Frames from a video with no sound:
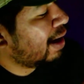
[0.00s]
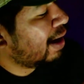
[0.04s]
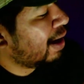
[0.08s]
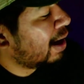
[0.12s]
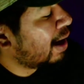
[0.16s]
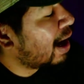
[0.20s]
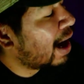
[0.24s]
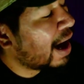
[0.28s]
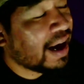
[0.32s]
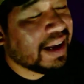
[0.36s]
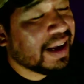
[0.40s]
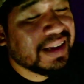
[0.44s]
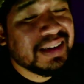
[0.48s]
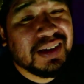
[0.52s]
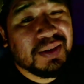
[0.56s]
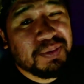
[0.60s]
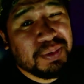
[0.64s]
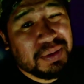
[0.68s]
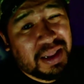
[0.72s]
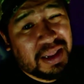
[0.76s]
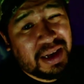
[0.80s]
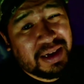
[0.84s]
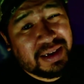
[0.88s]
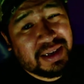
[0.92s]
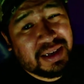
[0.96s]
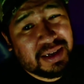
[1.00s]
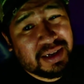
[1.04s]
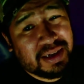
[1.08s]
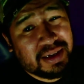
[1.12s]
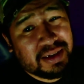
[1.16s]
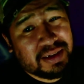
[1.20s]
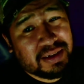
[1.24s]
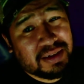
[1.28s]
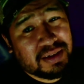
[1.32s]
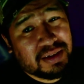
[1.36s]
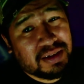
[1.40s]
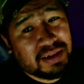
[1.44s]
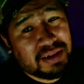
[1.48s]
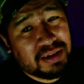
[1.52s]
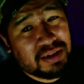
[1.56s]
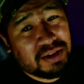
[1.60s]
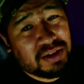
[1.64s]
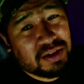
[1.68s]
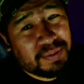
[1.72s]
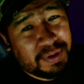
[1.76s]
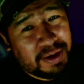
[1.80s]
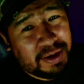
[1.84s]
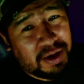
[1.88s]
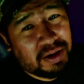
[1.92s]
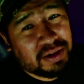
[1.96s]
I end up liking it,
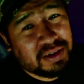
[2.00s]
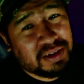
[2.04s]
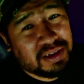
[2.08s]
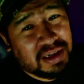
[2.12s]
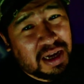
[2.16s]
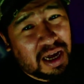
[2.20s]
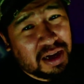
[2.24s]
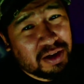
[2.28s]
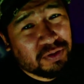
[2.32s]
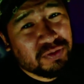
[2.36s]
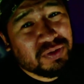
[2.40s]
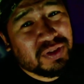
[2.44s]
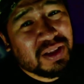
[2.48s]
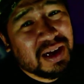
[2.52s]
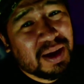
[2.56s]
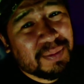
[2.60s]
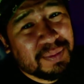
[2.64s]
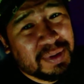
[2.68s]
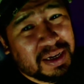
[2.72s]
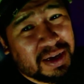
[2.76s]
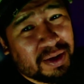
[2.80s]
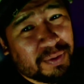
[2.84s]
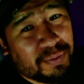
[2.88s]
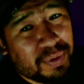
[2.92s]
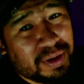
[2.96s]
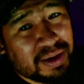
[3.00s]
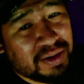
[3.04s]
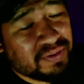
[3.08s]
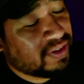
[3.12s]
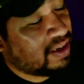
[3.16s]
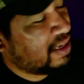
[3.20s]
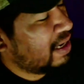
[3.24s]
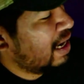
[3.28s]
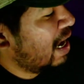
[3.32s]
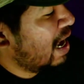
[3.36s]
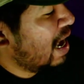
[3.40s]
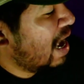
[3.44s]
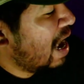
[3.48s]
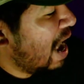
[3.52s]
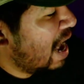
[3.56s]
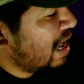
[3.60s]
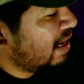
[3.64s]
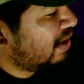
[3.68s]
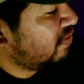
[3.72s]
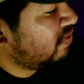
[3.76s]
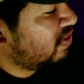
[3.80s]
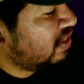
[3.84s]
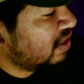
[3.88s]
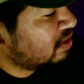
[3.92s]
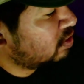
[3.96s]
to be honest. I don't think I'm going to get rid of it, and
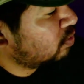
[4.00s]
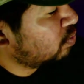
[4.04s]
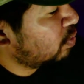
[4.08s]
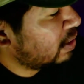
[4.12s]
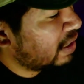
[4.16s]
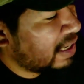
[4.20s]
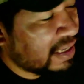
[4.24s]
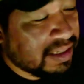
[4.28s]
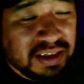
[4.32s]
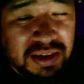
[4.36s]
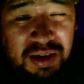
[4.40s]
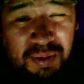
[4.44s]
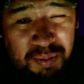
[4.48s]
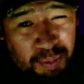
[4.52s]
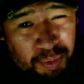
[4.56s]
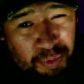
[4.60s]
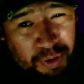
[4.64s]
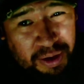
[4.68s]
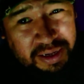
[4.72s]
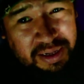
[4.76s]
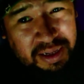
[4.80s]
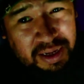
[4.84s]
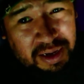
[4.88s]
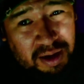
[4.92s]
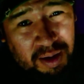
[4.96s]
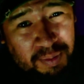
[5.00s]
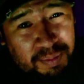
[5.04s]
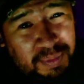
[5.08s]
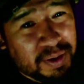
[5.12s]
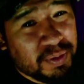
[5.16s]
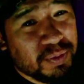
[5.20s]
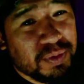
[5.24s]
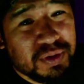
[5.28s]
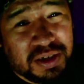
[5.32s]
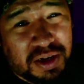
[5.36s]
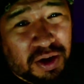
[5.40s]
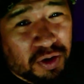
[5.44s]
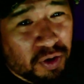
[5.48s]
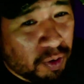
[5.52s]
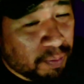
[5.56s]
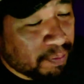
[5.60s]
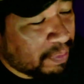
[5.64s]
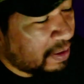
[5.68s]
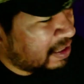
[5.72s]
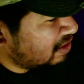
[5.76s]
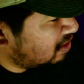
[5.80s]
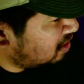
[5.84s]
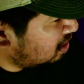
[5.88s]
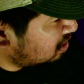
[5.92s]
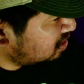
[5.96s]
if this one ends up breaking on me, which I hope
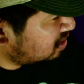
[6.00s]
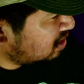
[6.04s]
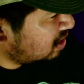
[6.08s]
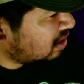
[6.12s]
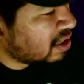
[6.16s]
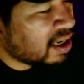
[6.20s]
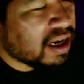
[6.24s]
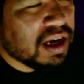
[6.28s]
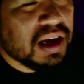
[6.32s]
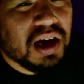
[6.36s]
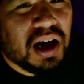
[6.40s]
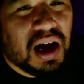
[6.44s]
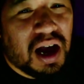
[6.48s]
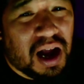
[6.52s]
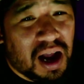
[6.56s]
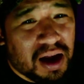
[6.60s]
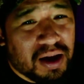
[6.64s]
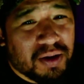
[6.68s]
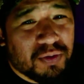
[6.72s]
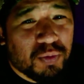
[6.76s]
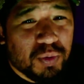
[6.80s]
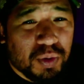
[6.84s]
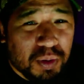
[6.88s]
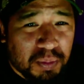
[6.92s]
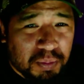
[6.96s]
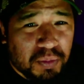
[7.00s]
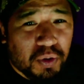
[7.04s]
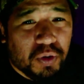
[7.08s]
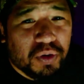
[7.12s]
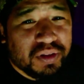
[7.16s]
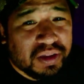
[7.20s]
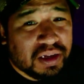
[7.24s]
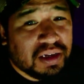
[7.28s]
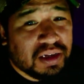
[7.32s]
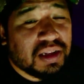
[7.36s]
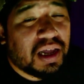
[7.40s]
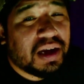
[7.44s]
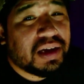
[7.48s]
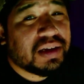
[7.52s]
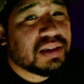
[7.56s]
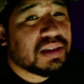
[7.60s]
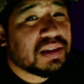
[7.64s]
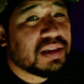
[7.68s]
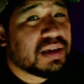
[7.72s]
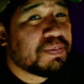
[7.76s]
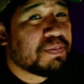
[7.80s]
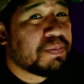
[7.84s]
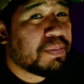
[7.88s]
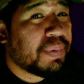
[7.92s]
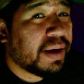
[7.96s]
it doesn't, I will more than
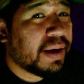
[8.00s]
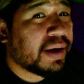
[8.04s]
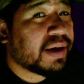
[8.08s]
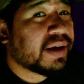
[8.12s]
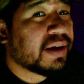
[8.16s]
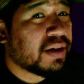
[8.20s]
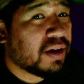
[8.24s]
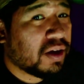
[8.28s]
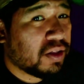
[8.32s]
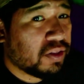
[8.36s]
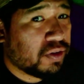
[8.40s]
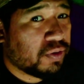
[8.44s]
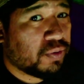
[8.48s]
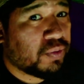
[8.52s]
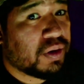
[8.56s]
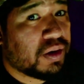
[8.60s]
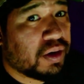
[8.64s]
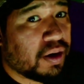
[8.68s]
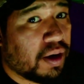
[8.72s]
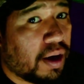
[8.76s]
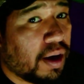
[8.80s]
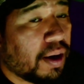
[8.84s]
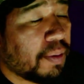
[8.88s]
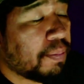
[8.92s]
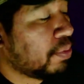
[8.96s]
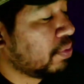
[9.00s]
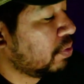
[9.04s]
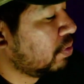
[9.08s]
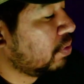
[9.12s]
likely pick another one up.